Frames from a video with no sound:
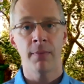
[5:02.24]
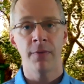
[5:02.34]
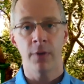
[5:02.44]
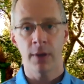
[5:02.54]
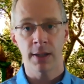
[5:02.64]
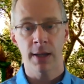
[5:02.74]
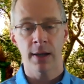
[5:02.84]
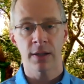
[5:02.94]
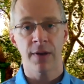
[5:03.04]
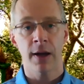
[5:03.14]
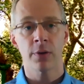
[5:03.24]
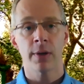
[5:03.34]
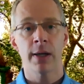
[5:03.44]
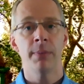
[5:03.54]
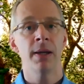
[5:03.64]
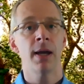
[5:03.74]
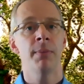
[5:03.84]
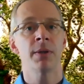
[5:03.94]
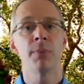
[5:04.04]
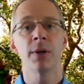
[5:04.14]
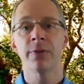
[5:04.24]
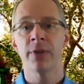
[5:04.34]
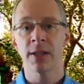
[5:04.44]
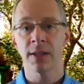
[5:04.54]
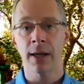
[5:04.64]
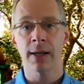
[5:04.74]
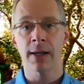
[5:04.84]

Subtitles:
fully satisfactory. He became as much of an ascetic